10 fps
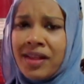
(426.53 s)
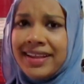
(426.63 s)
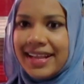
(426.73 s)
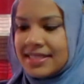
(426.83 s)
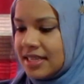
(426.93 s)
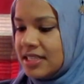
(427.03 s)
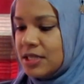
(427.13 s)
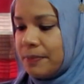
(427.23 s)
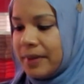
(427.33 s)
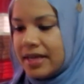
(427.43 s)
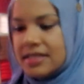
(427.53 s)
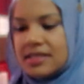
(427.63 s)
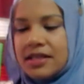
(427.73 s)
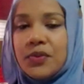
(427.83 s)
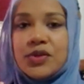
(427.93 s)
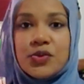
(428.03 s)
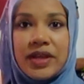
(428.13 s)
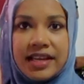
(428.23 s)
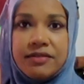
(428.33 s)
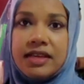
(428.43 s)
Yes, and some pics. It was
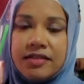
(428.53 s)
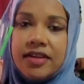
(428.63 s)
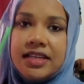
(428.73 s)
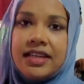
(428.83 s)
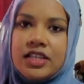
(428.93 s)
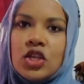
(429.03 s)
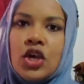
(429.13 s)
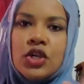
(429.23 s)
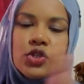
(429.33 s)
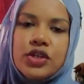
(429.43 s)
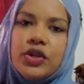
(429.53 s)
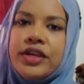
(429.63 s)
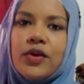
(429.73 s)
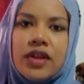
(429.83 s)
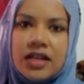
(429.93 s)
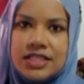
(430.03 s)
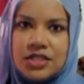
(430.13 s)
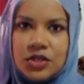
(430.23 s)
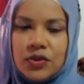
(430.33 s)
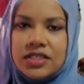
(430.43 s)
really, really, really nice. So you know he's gonna
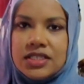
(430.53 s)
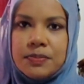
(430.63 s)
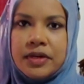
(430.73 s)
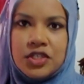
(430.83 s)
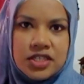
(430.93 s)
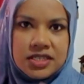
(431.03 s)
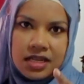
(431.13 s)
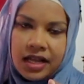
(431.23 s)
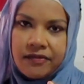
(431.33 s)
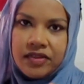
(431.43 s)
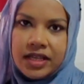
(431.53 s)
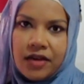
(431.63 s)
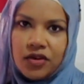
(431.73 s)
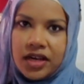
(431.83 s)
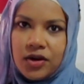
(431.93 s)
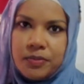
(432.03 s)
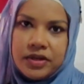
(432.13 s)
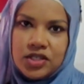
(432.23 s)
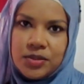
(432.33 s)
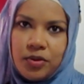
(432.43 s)
continue with his punch. He still have the avocado
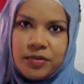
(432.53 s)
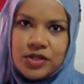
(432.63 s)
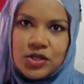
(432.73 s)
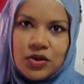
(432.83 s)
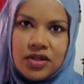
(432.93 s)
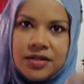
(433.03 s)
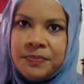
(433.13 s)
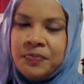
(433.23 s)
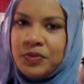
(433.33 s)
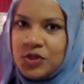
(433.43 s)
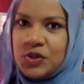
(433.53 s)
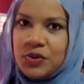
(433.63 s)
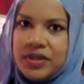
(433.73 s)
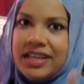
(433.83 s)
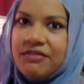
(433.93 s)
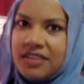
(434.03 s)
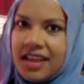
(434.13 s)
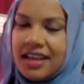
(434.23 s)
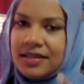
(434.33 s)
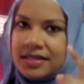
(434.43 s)
punch he promised you all. So we didn't
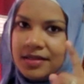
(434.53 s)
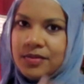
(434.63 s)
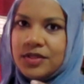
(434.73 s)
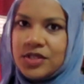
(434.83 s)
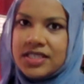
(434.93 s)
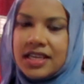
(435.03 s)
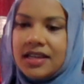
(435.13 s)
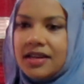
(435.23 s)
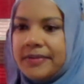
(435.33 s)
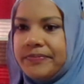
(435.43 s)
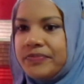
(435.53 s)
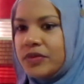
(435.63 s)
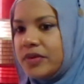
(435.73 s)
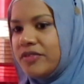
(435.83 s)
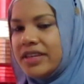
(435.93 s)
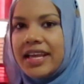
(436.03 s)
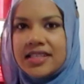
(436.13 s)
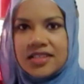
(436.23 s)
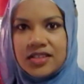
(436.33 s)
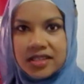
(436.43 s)
forget. We just got we didn't really get a
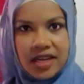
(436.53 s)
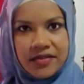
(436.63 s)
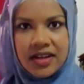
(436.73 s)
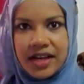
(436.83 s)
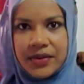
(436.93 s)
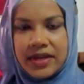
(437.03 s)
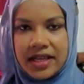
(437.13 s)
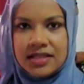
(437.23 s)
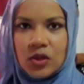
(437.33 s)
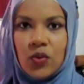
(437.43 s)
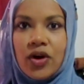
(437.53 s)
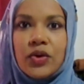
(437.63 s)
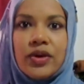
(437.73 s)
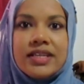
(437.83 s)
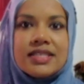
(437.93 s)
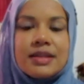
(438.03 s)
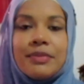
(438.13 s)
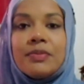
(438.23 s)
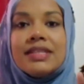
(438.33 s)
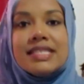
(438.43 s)
good avocado yet. Or according to some
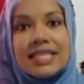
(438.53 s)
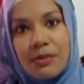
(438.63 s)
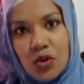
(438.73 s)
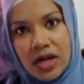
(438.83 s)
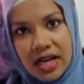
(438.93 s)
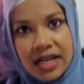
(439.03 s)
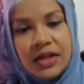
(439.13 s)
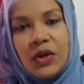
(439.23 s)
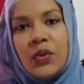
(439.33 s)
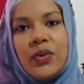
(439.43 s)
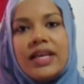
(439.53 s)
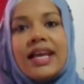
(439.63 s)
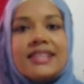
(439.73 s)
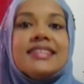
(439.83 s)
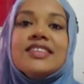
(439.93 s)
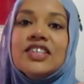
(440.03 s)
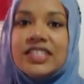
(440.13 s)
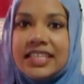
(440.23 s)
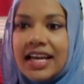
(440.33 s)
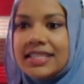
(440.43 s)
people, the zaboka. We didn't get it good
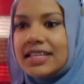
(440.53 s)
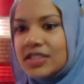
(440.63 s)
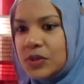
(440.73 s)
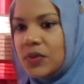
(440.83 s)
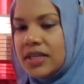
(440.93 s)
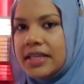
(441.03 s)
yet. A good one yet.